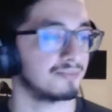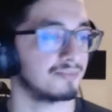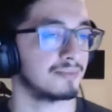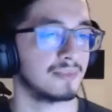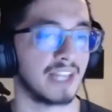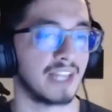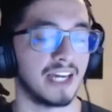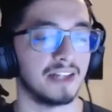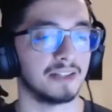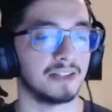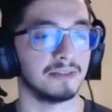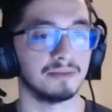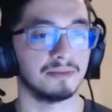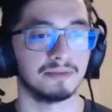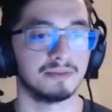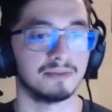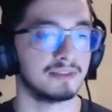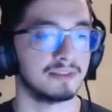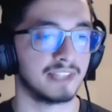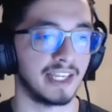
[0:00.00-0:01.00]
I don't know,
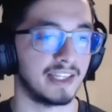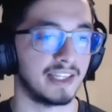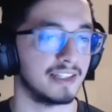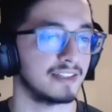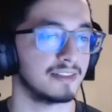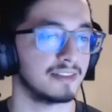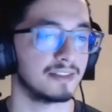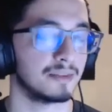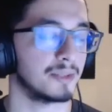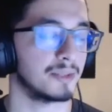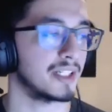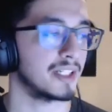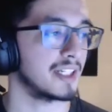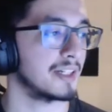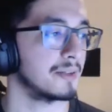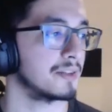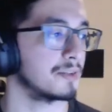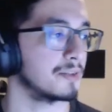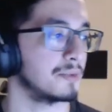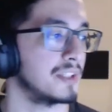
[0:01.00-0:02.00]
10, 20
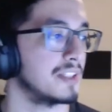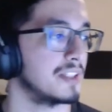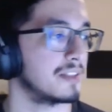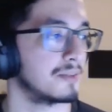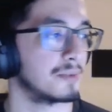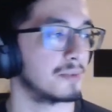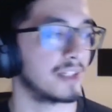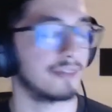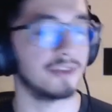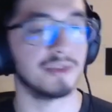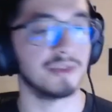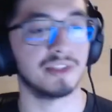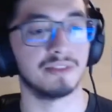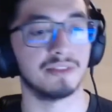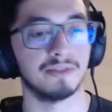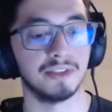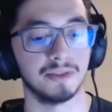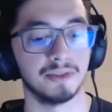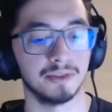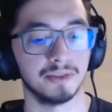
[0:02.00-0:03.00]
hours a week or whatever you could
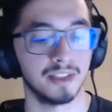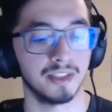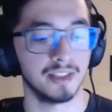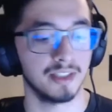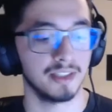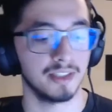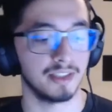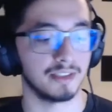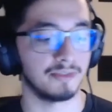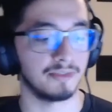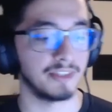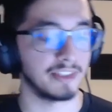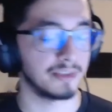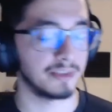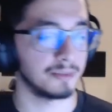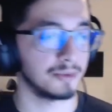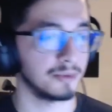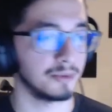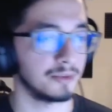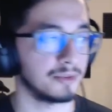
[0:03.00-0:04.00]
feel is
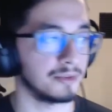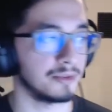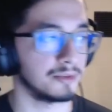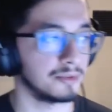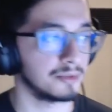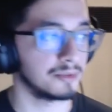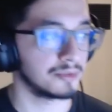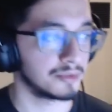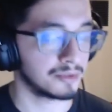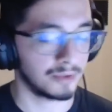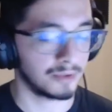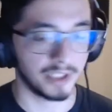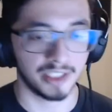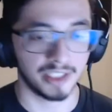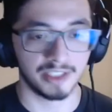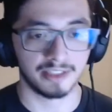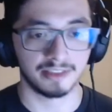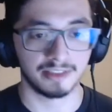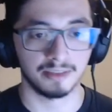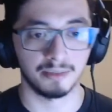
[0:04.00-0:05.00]
feasible to
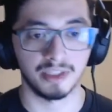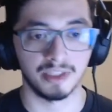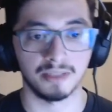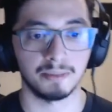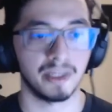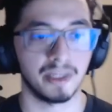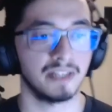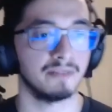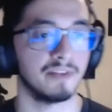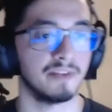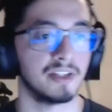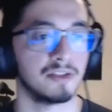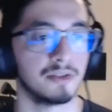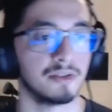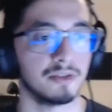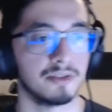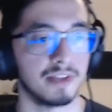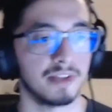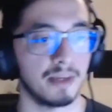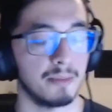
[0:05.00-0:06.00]
creating some independent
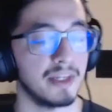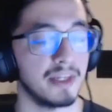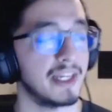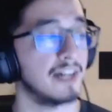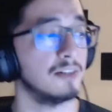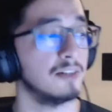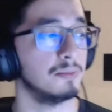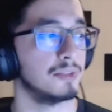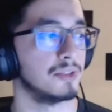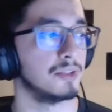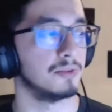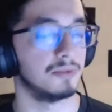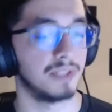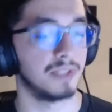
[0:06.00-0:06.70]
ventures that may help you.